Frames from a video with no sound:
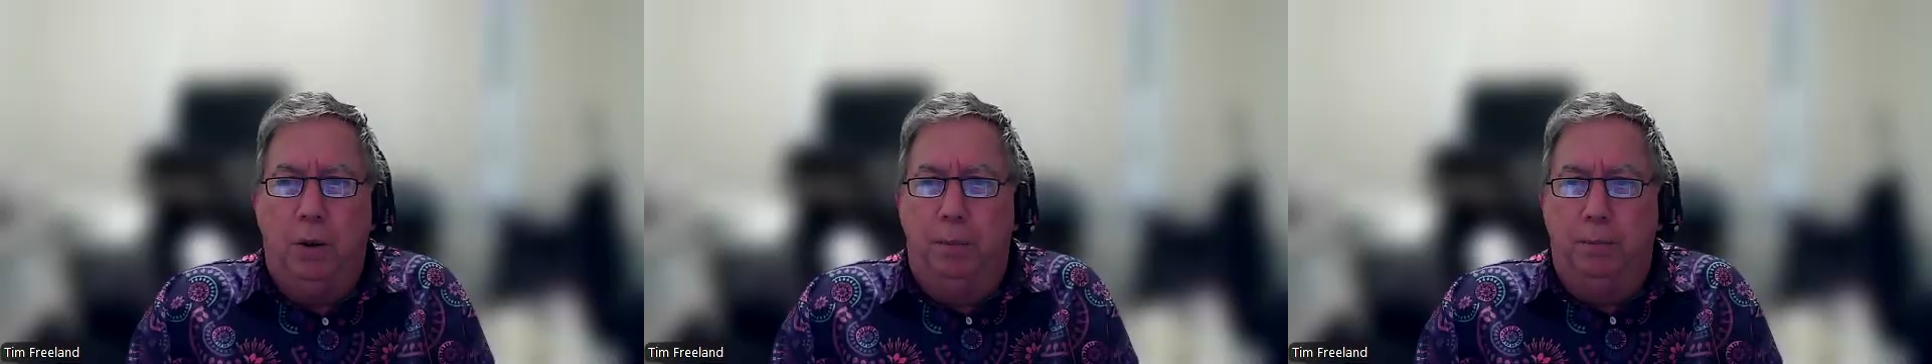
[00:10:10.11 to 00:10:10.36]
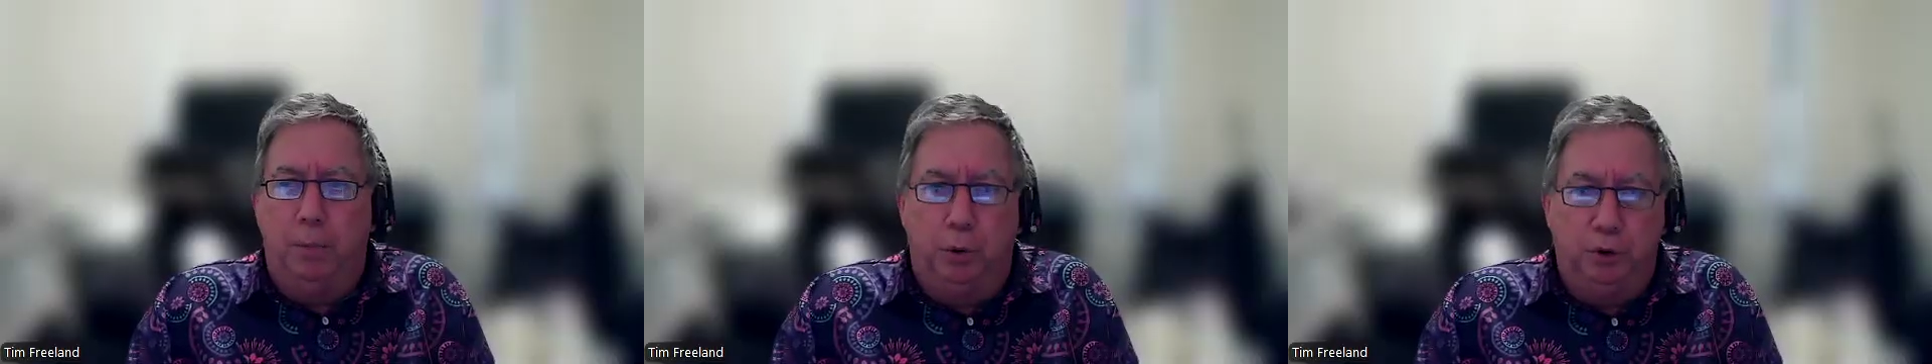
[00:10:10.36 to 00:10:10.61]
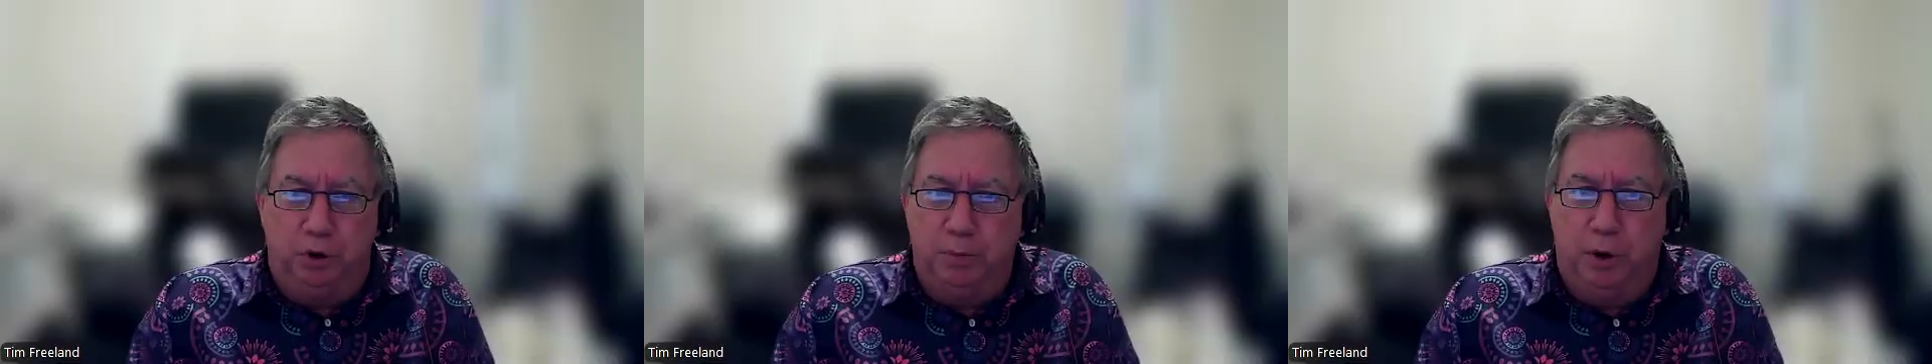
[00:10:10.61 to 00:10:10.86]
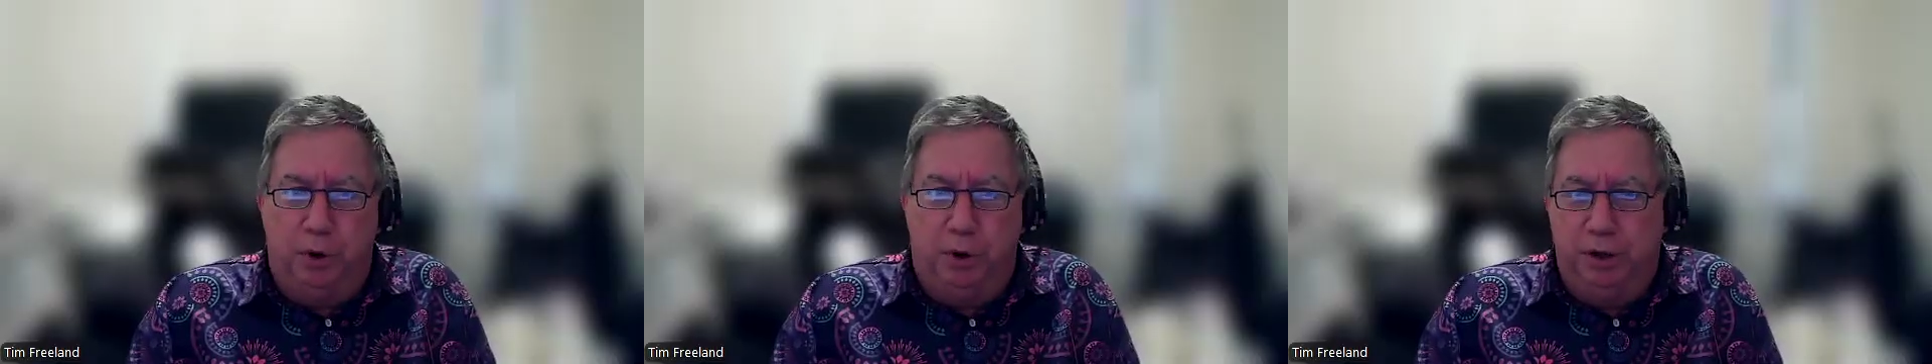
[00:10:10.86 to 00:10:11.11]
Most
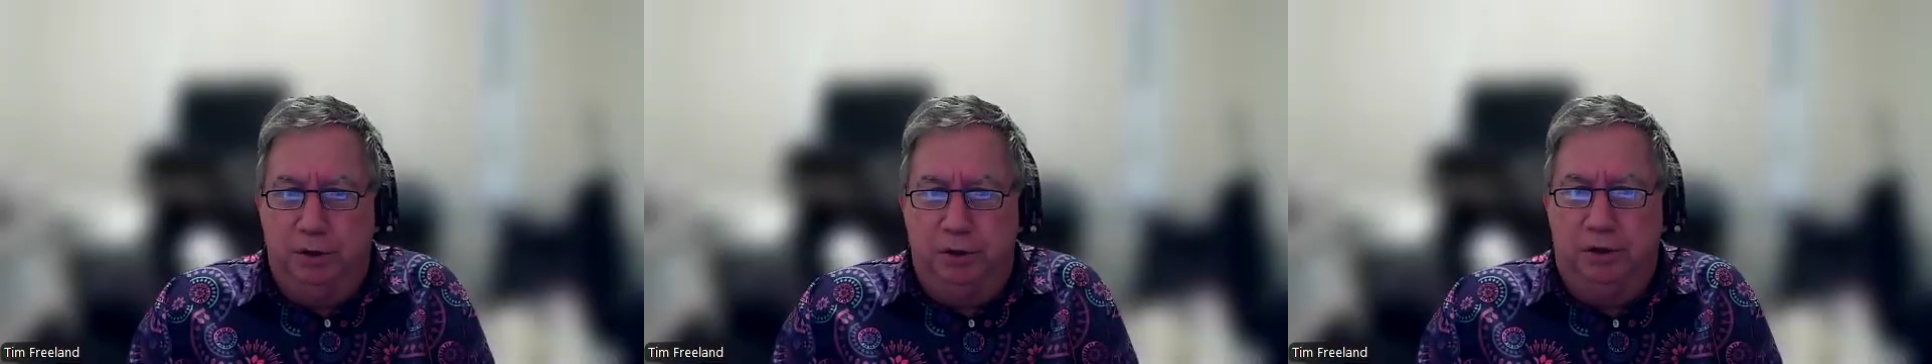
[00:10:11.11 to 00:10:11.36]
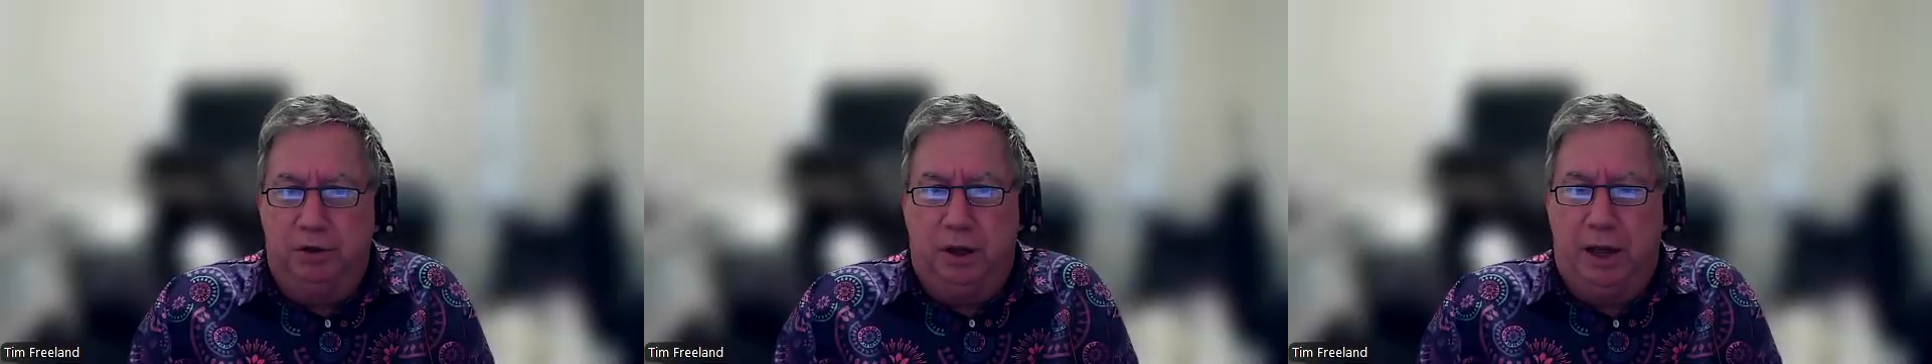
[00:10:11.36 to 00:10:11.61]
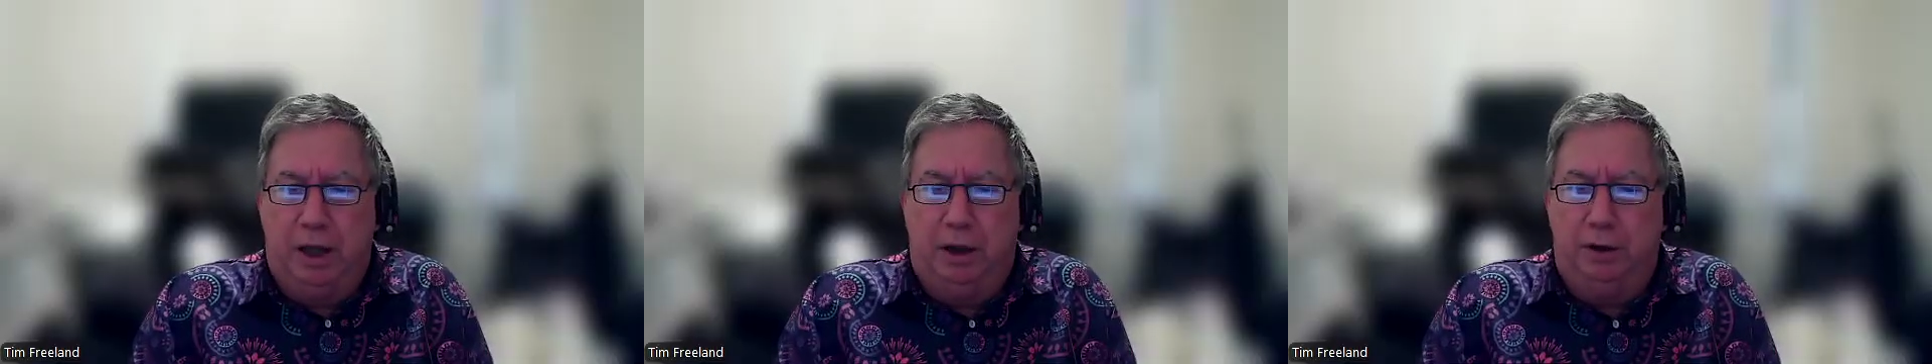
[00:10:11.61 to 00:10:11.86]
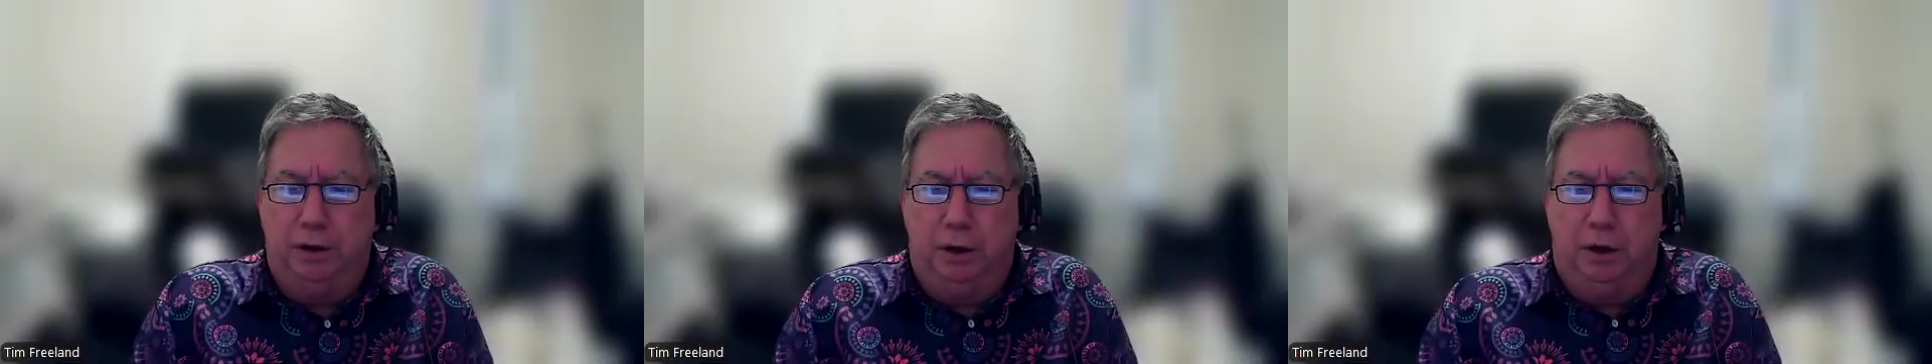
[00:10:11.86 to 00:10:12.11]
Americans had